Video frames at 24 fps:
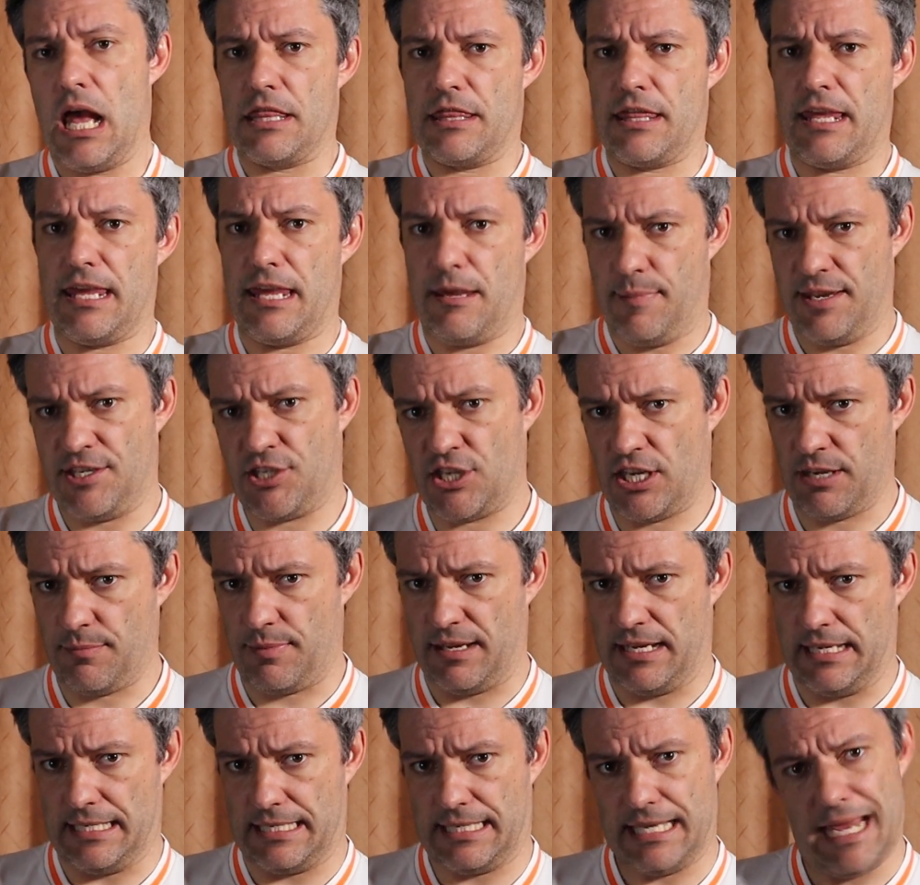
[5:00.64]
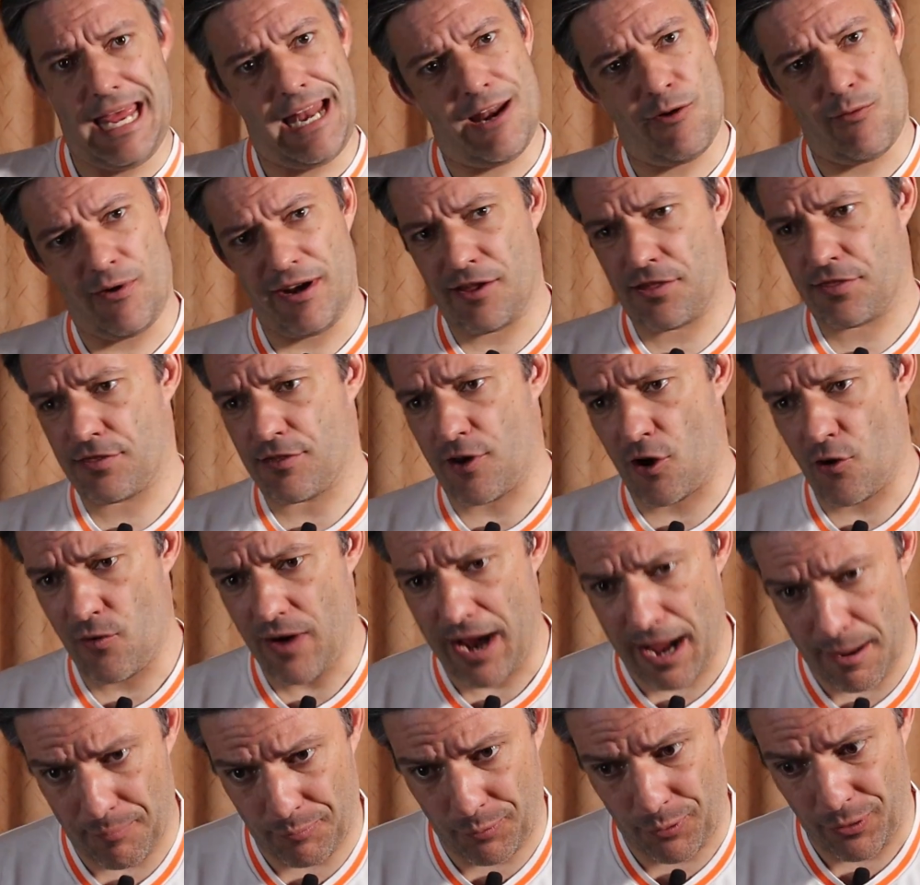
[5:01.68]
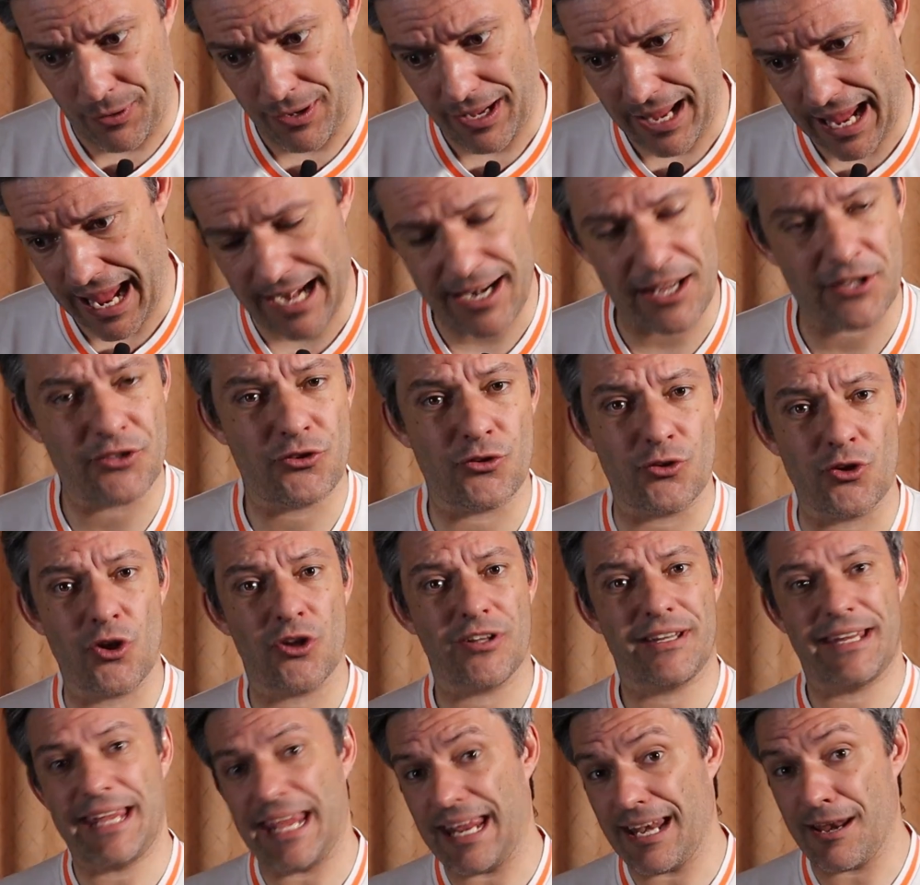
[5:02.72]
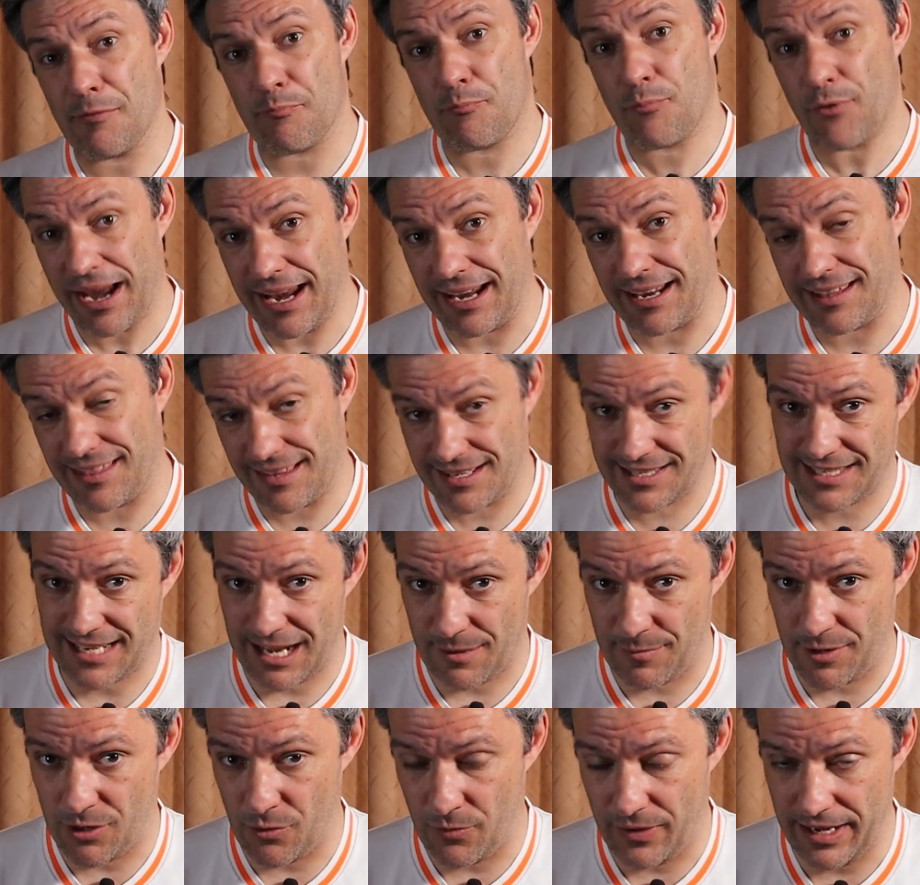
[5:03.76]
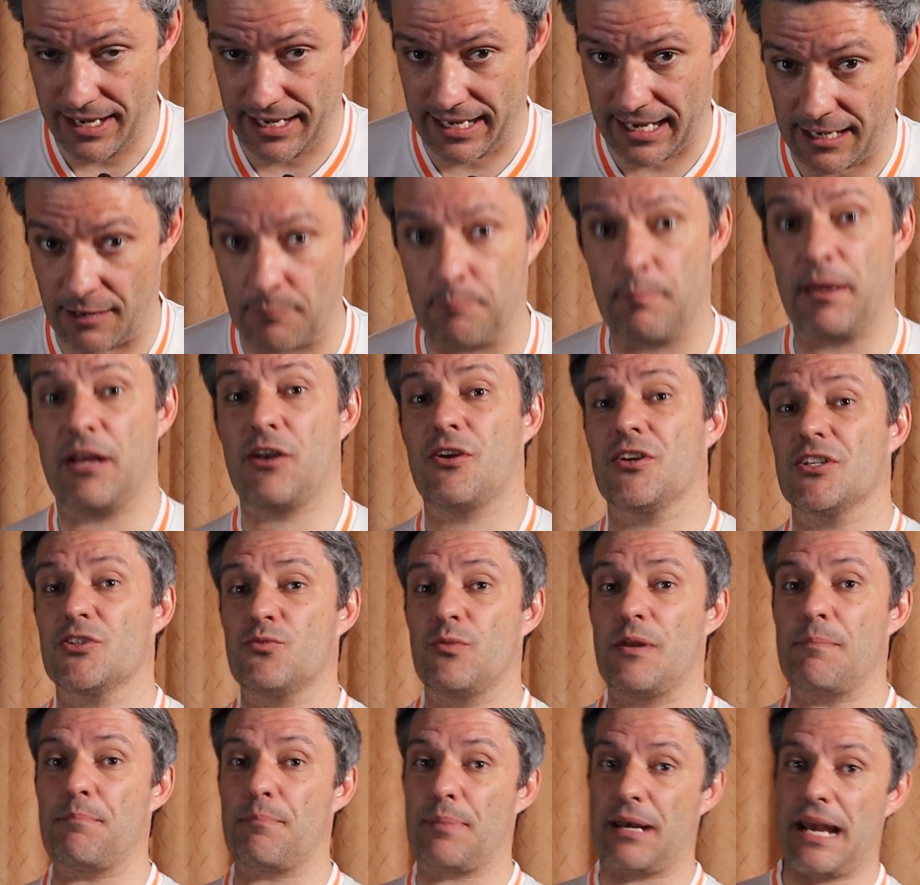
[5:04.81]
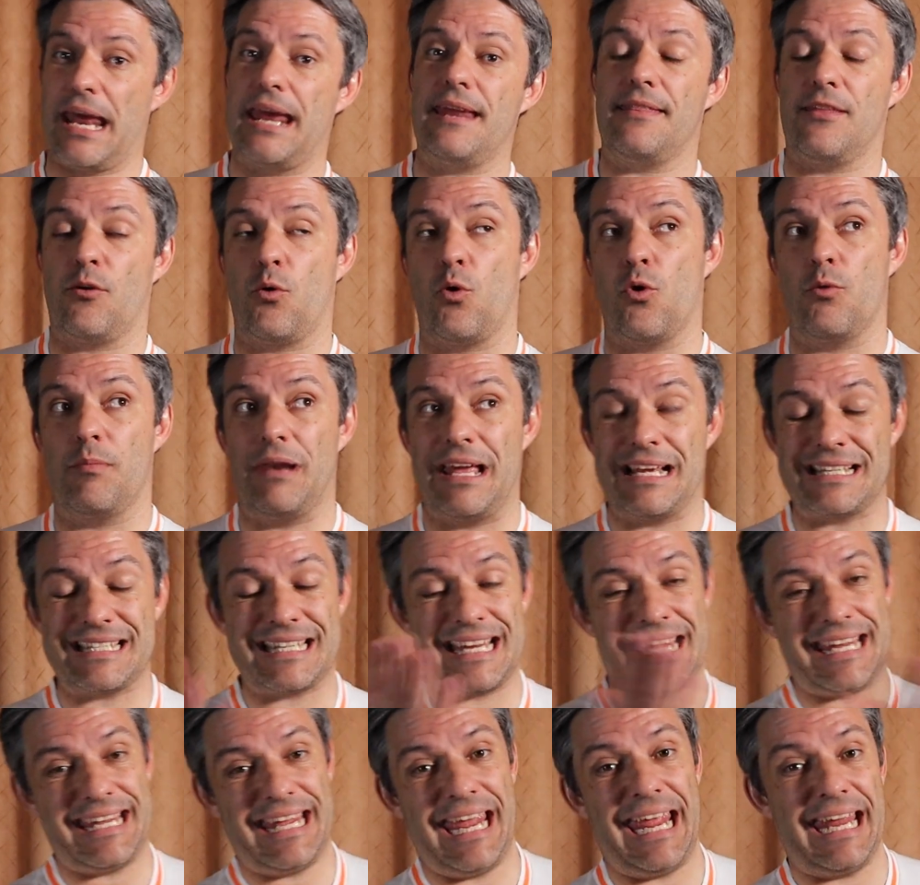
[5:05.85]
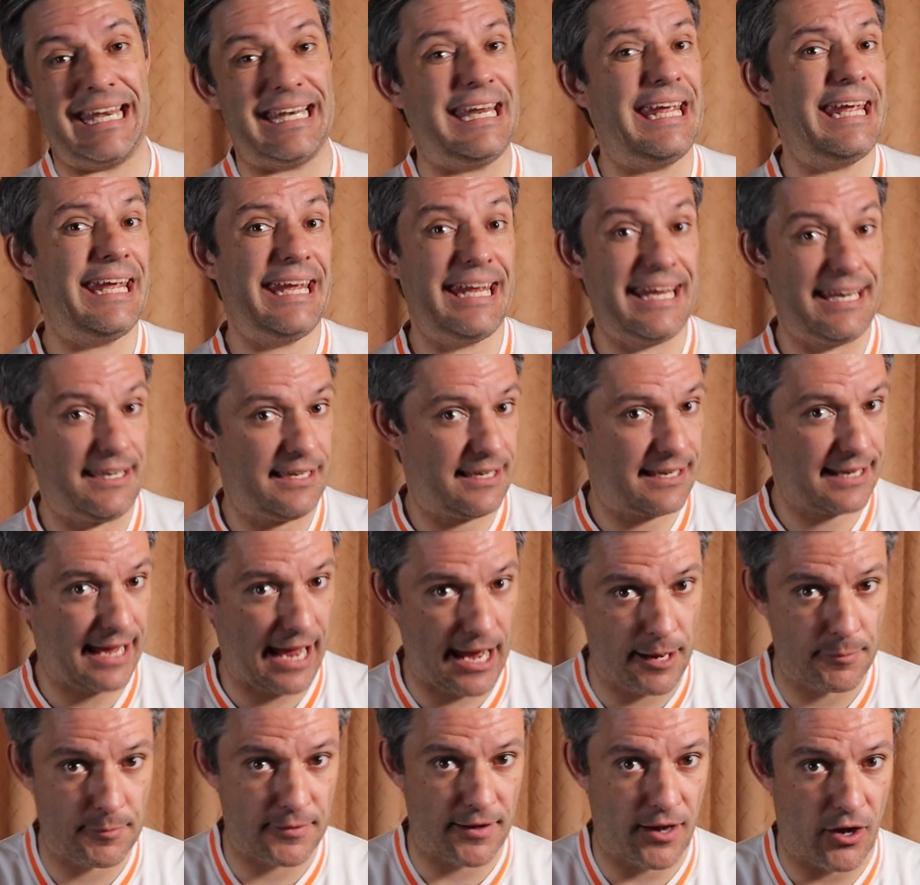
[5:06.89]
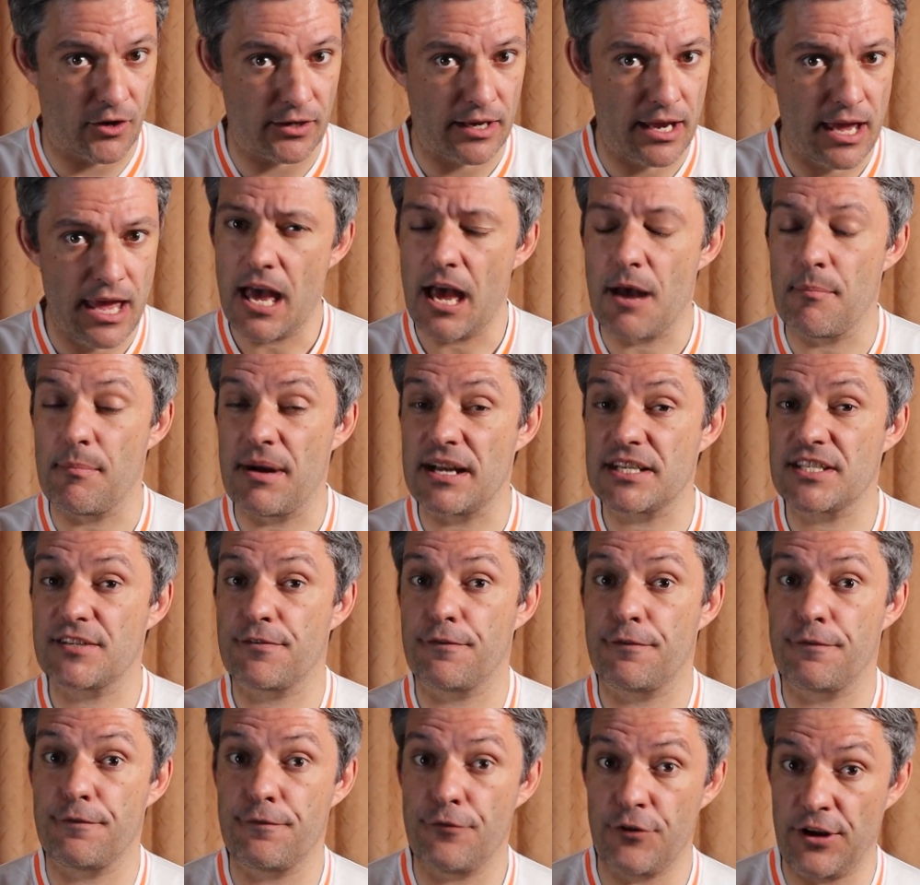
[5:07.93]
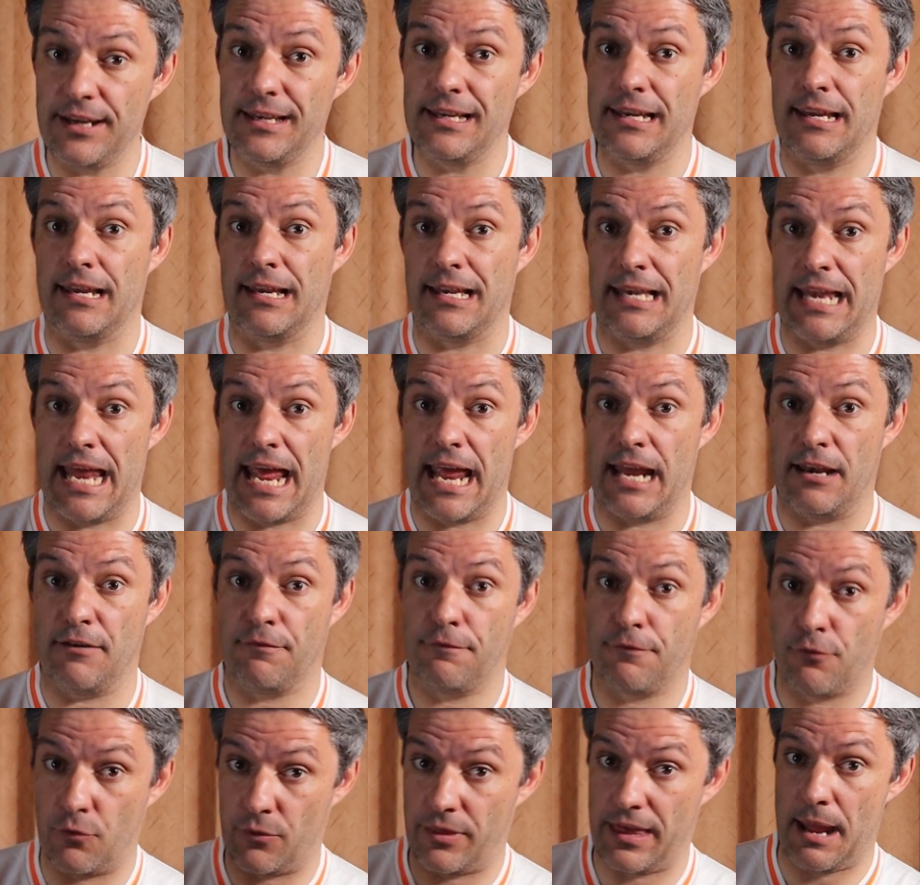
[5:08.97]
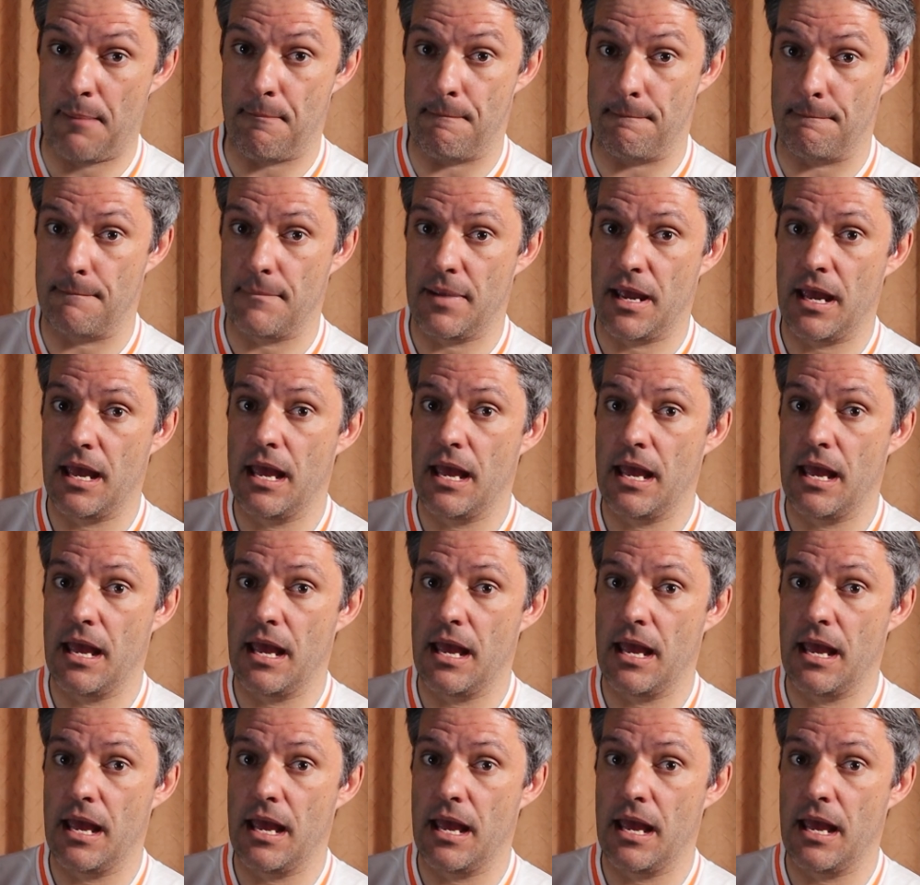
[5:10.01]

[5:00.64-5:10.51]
the heebie-jeebies and I want to throw up. And I do not get a break this coming weekend because we play the All Blacks again in Cape Town, a much friendlier land for them.